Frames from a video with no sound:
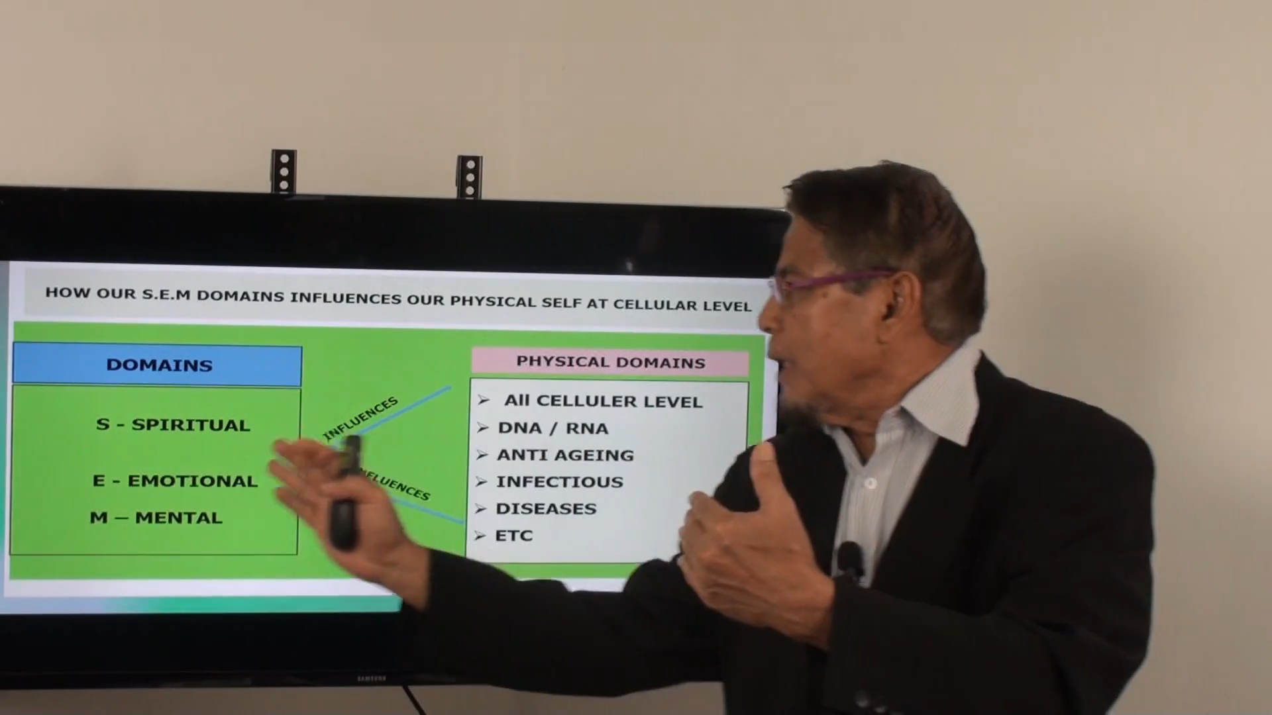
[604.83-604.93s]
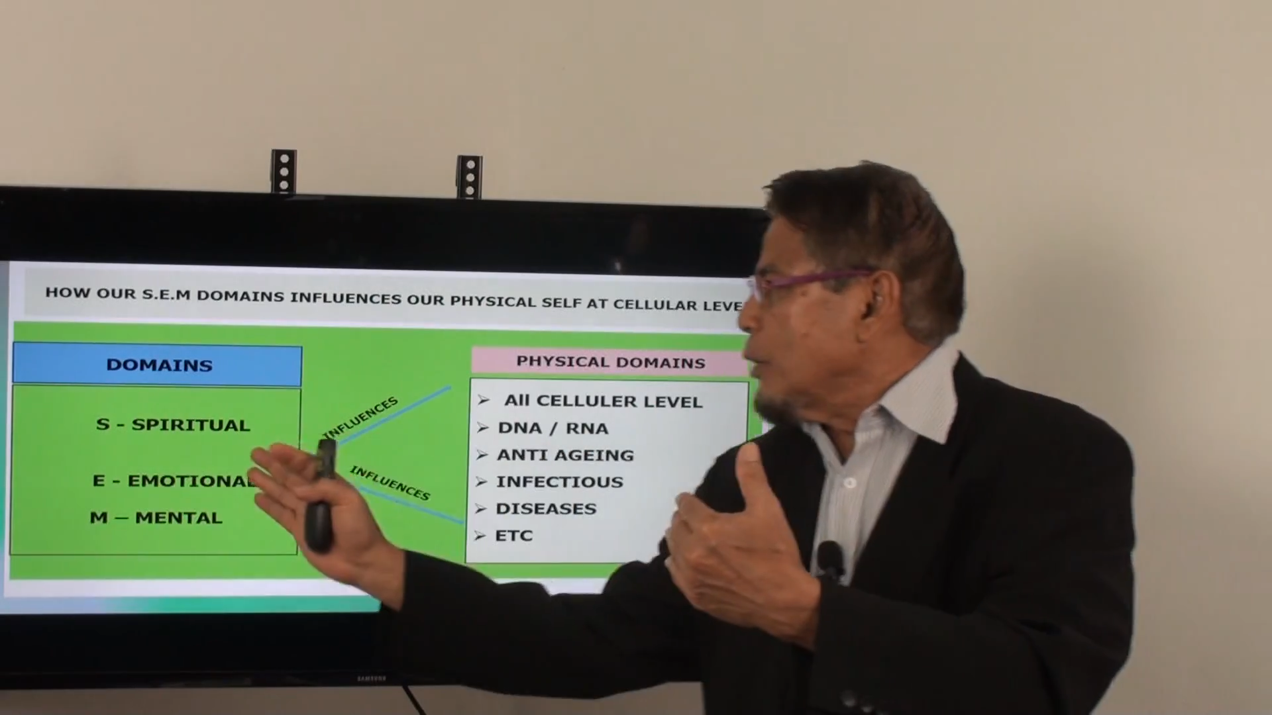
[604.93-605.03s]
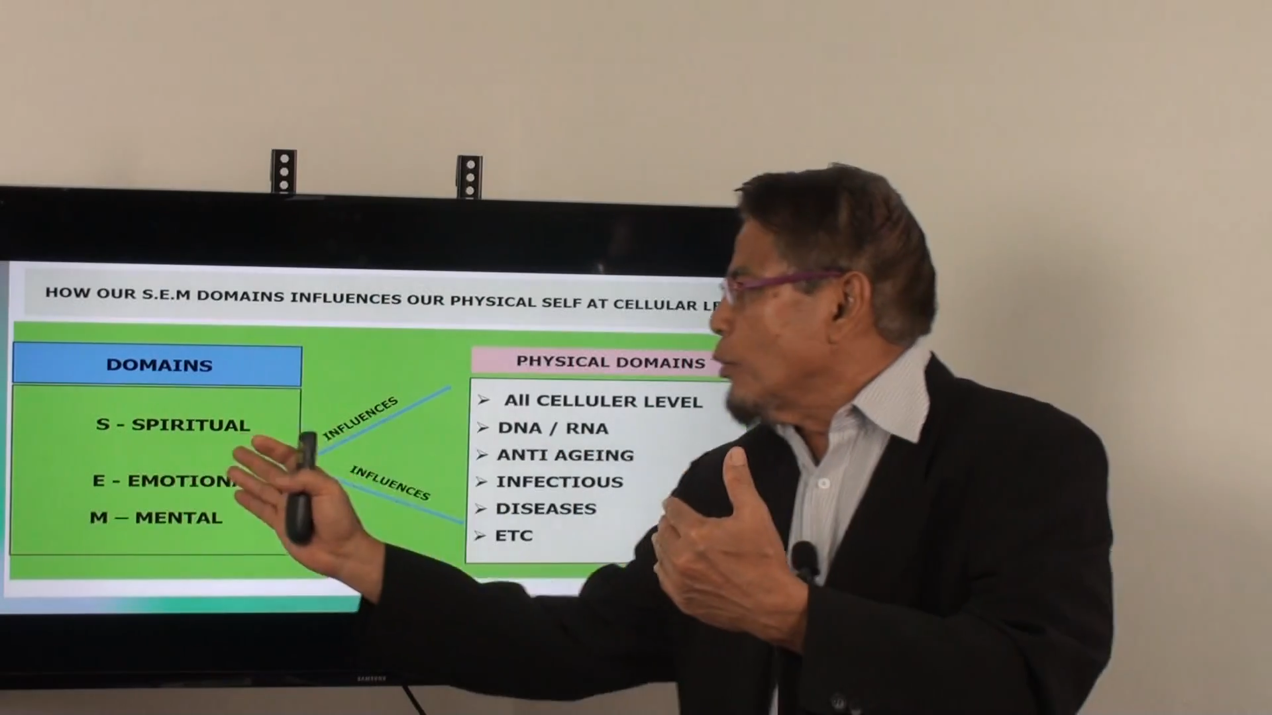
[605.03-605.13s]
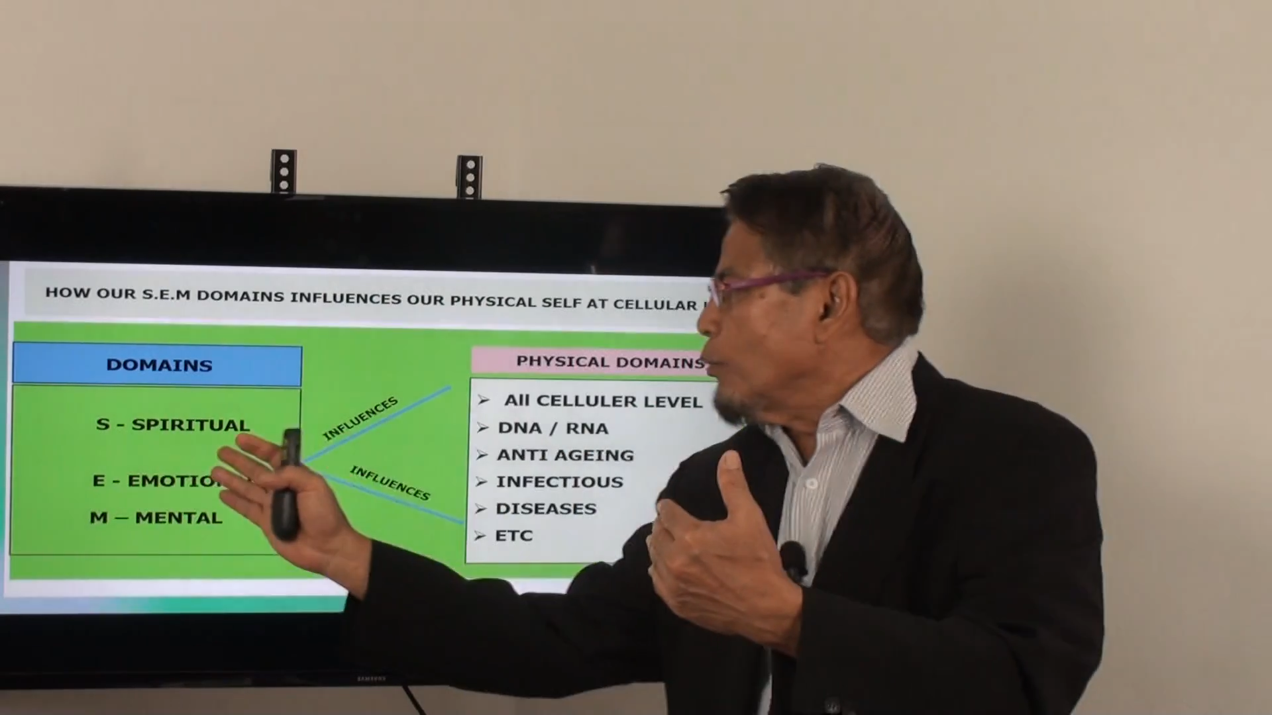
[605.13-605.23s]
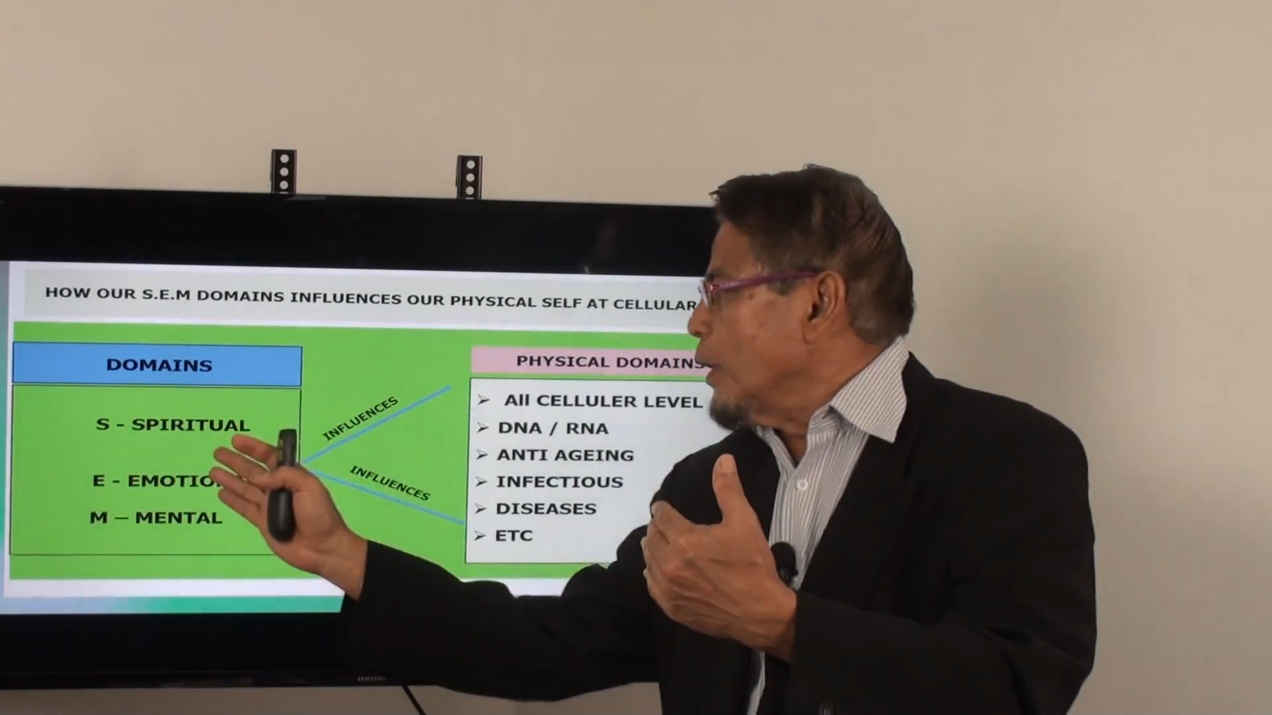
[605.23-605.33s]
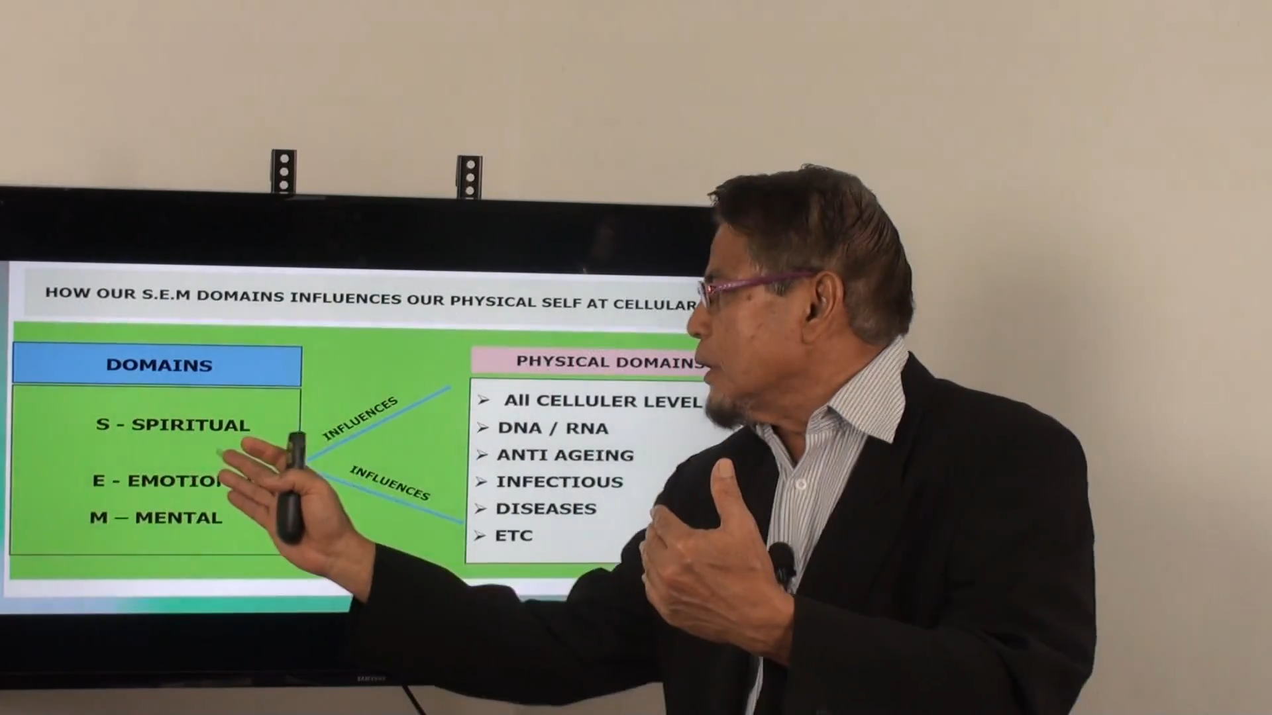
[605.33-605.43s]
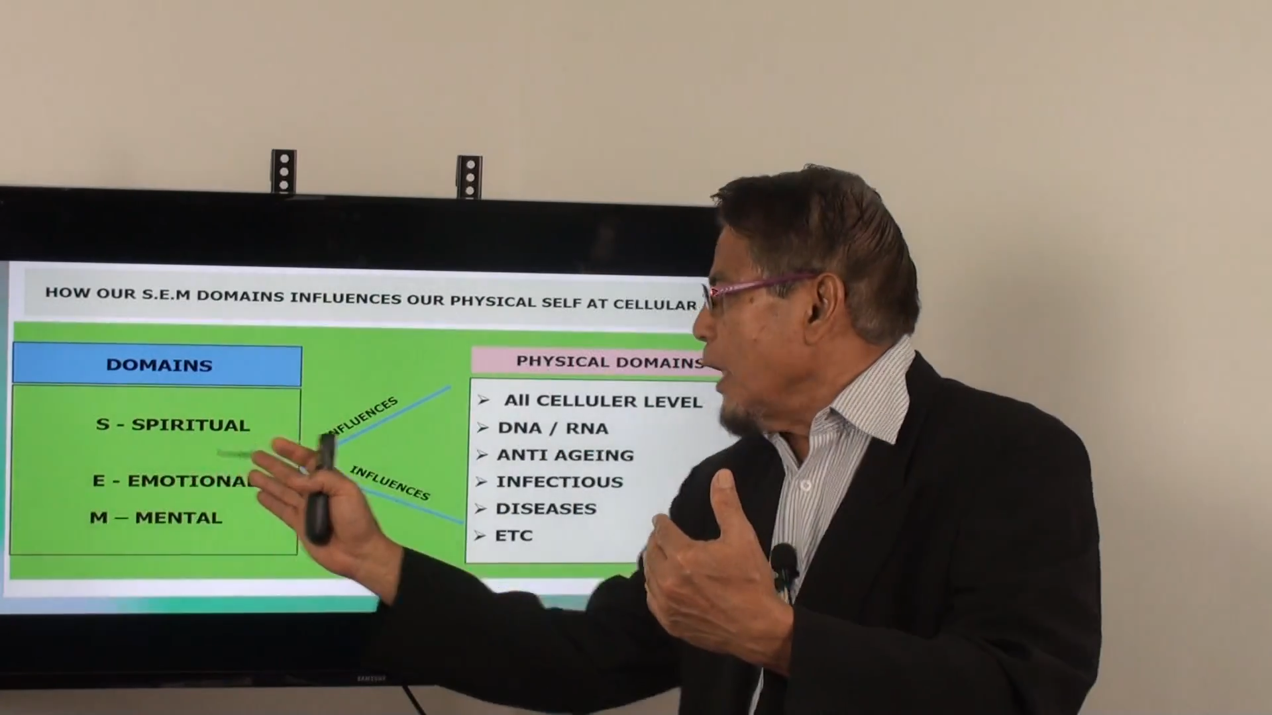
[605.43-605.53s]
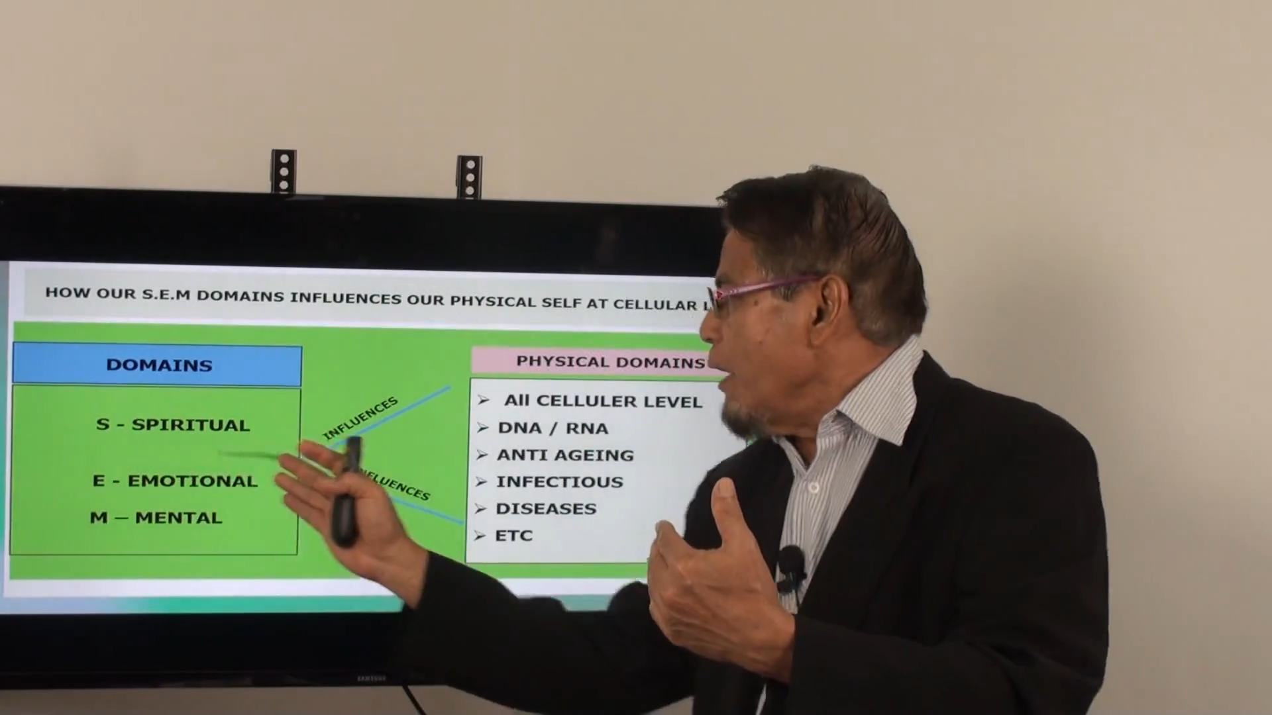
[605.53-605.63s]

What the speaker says: it towards